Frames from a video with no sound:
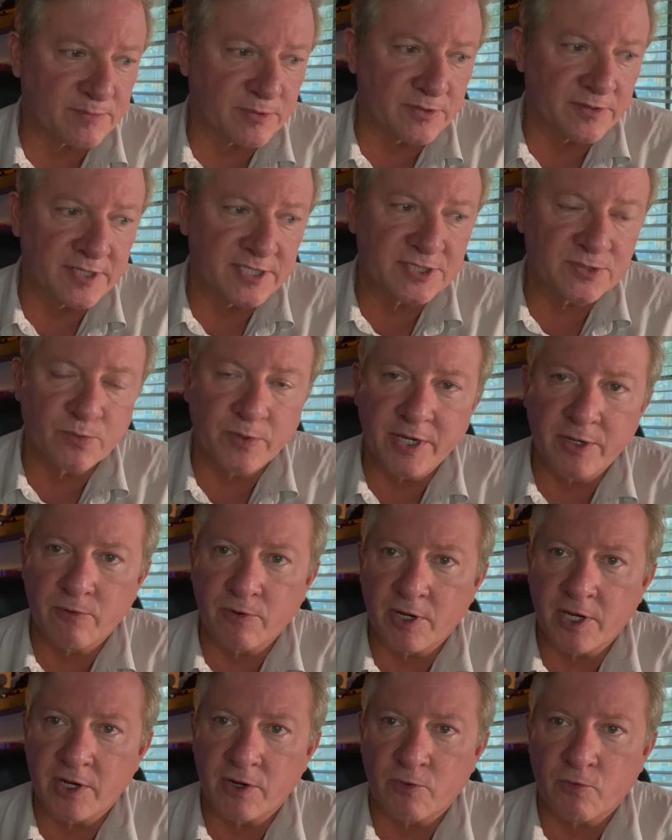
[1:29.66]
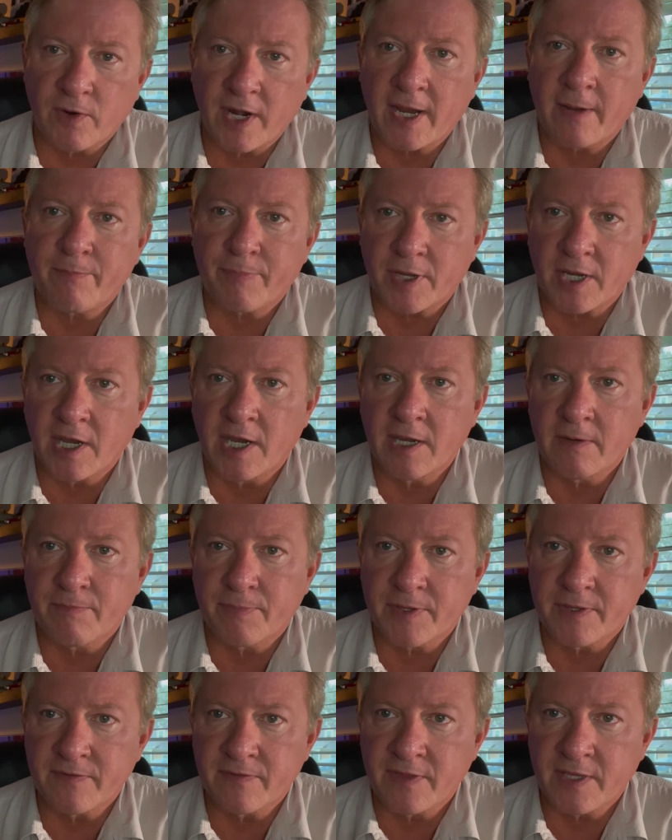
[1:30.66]
Well, this week we're going to wrap up
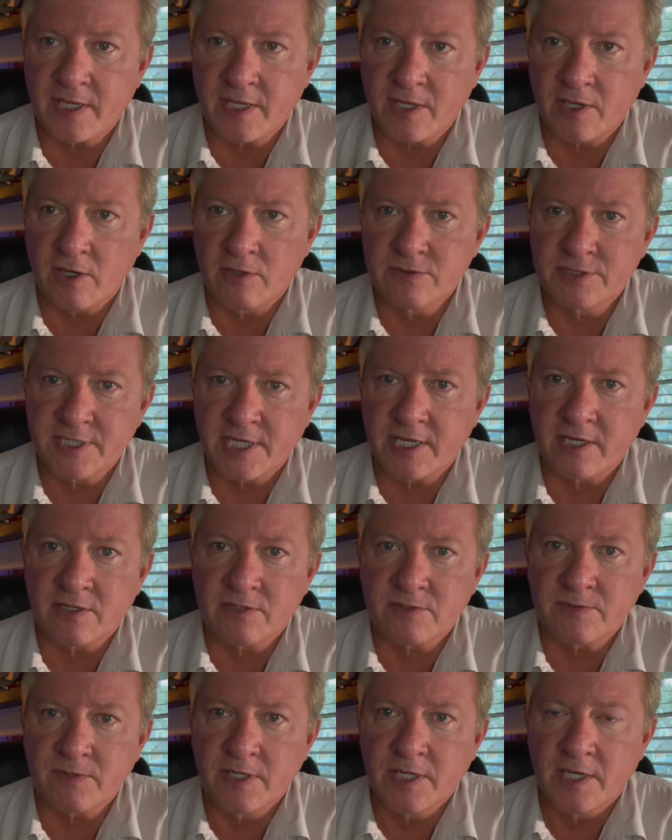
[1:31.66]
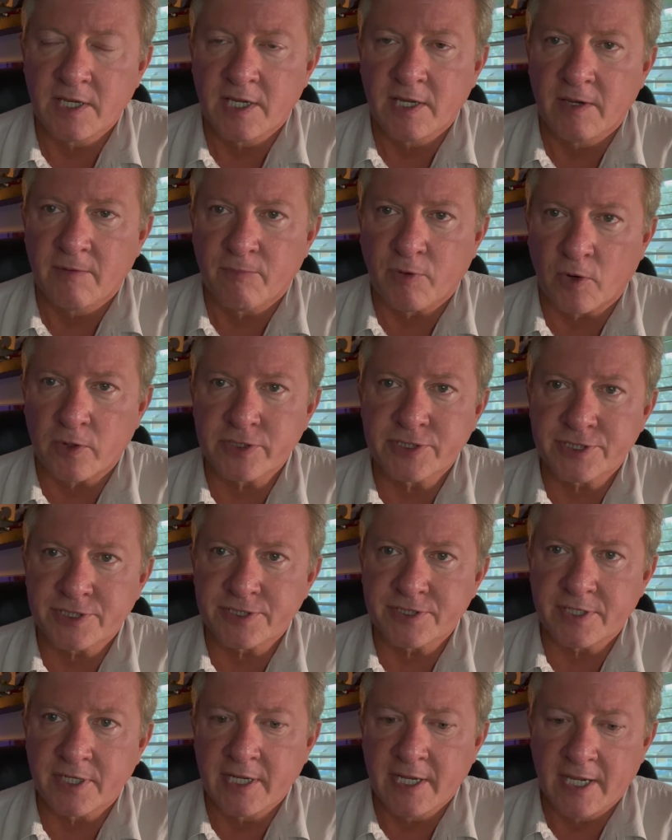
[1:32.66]
the hotel
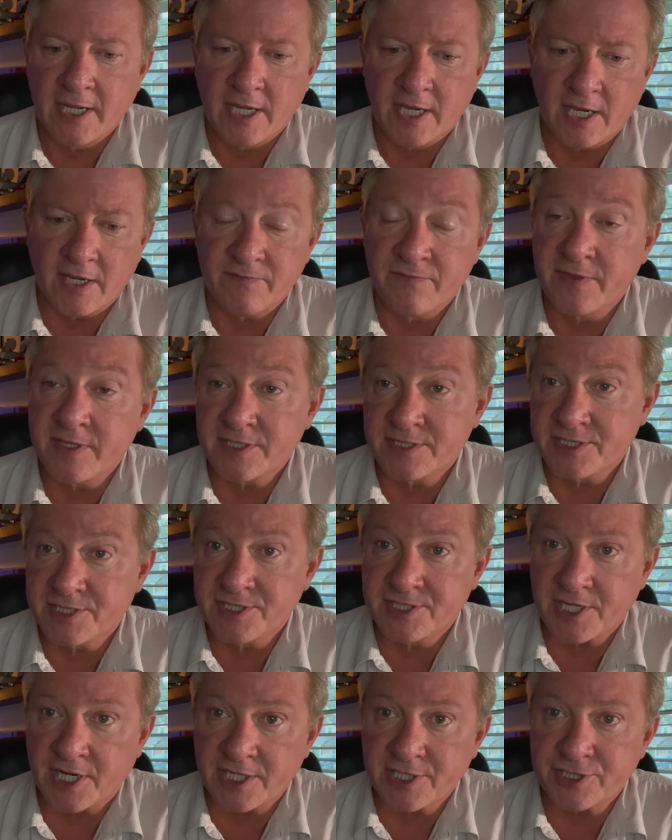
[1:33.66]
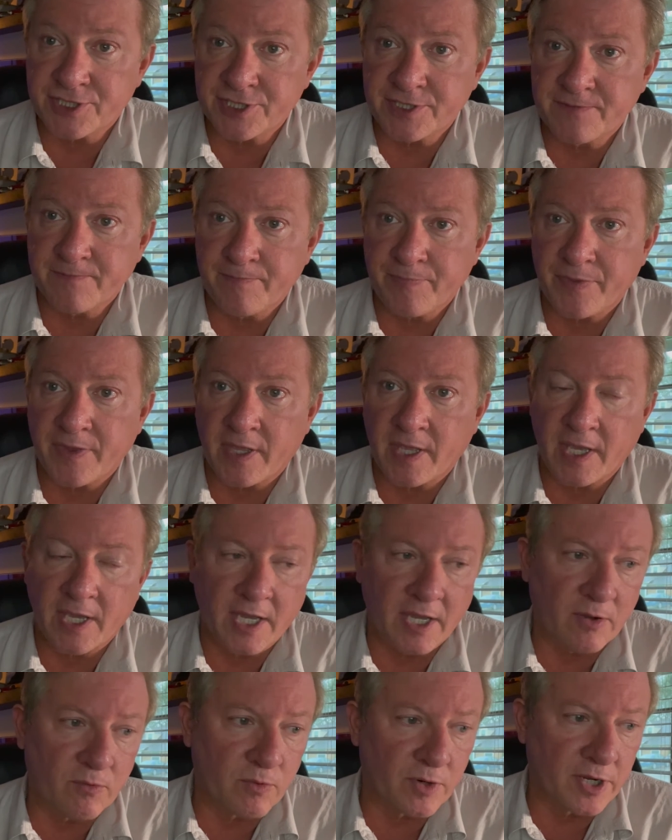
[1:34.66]
portion of this section.
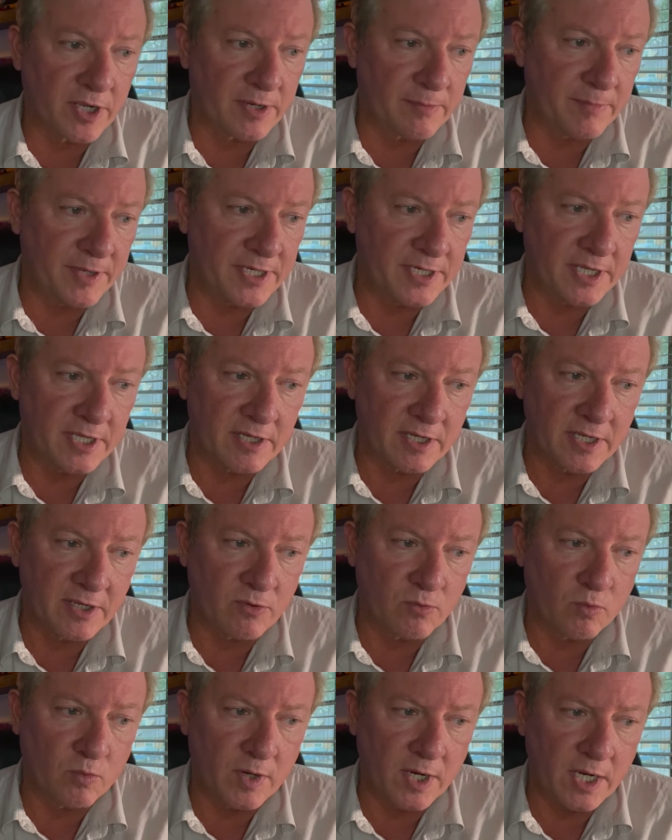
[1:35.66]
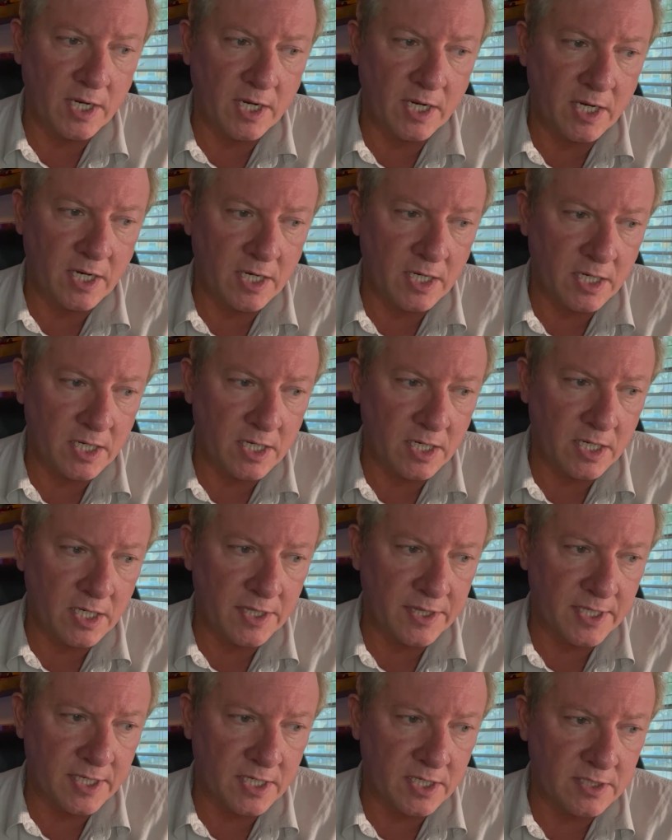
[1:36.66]
And we're going to be dealing
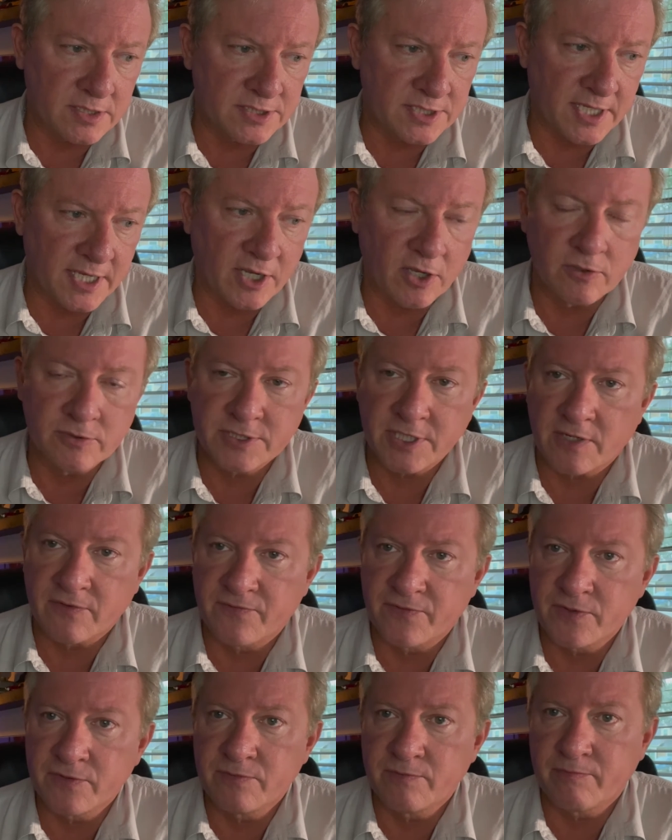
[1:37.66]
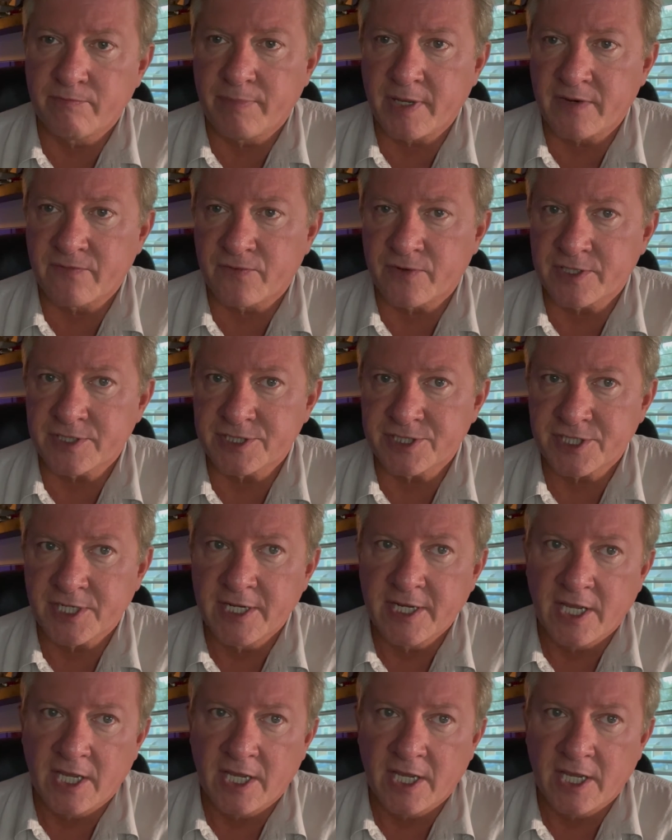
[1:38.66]
with, it looks like hotel food and beverage,